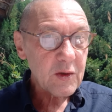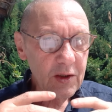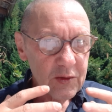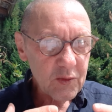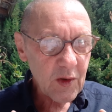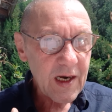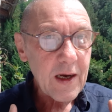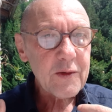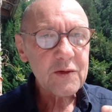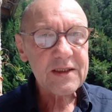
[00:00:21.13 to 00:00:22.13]
not to allow
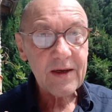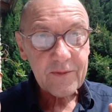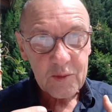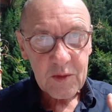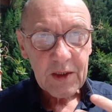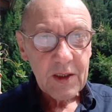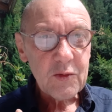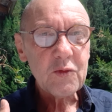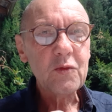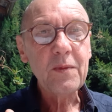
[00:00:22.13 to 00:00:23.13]
yourself to
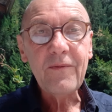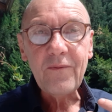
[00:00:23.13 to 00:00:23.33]
be